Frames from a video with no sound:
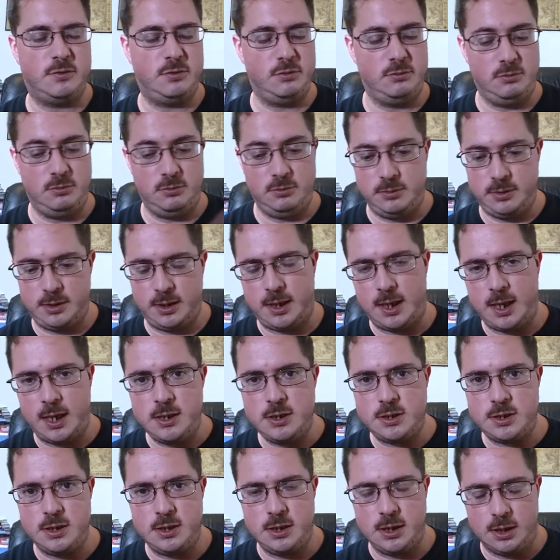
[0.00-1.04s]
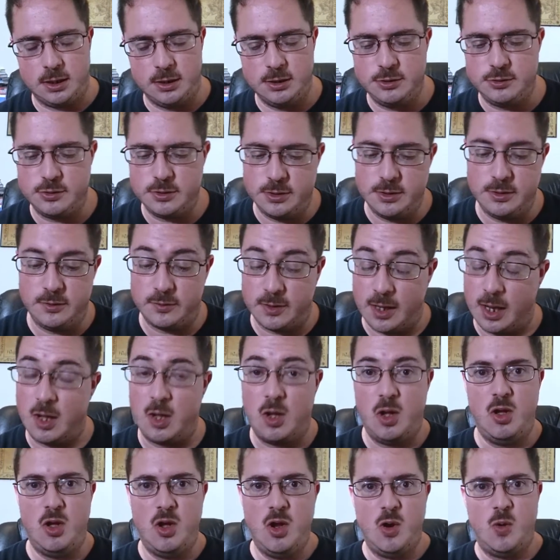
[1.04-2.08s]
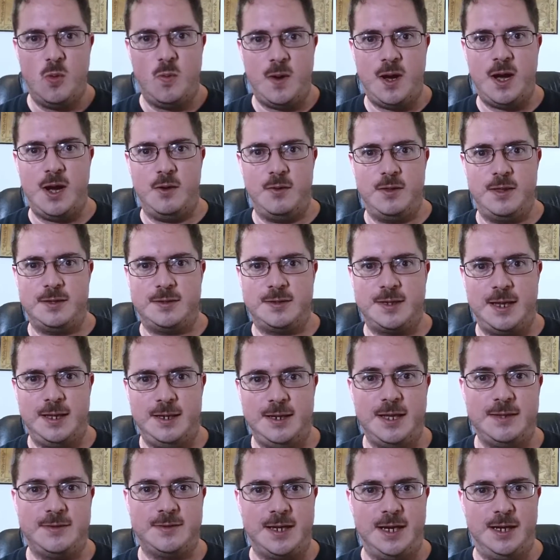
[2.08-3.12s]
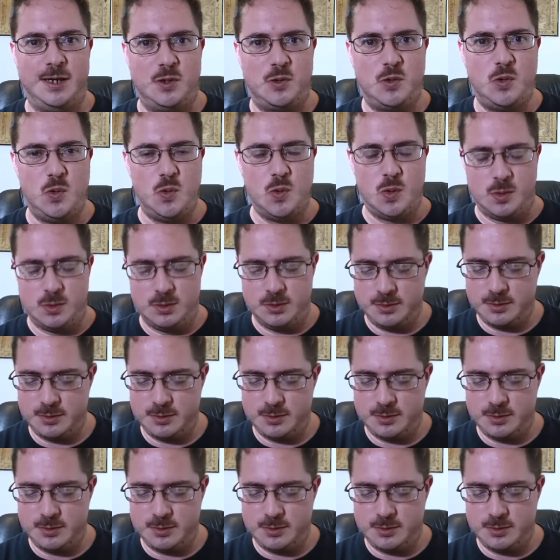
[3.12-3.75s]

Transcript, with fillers: a lineage that goes back to the 1800s, like